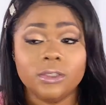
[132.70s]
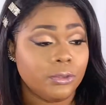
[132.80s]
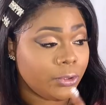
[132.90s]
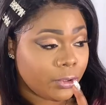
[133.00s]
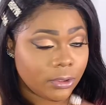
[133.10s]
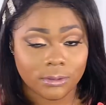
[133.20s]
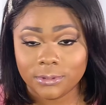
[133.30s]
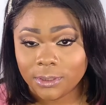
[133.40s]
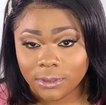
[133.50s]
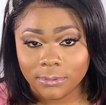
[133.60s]
Shh, don't
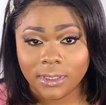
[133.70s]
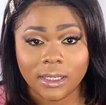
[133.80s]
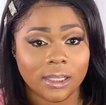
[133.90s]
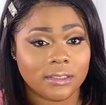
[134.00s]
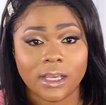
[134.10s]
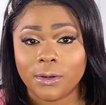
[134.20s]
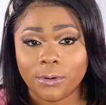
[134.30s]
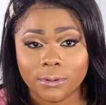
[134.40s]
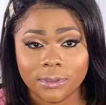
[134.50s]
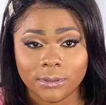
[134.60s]
tell nobody because they ain't
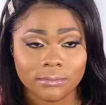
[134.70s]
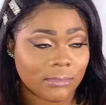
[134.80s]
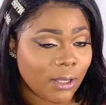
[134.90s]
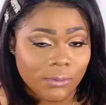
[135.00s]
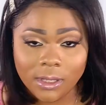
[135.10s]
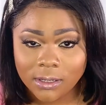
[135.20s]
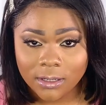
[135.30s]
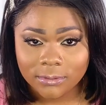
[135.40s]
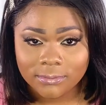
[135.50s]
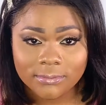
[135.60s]
gonna know. They don't need to
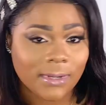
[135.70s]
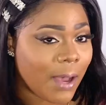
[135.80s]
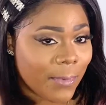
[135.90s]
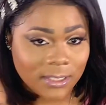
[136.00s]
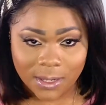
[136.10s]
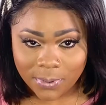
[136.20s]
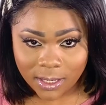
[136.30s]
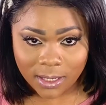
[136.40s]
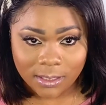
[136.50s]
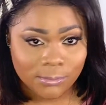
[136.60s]
know how much I
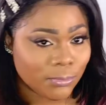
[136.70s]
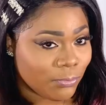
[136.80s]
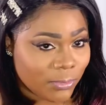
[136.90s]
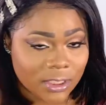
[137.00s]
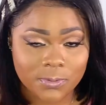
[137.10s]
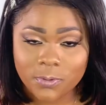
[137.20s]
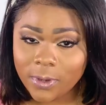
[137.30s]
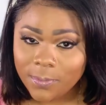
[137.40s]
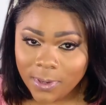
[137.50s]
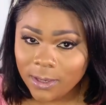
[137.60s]
pay. This is
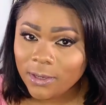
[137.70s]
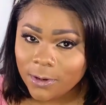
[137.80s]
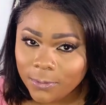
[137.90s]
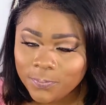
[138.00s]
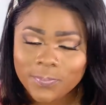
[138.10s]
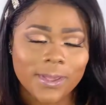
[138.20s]
between me and you.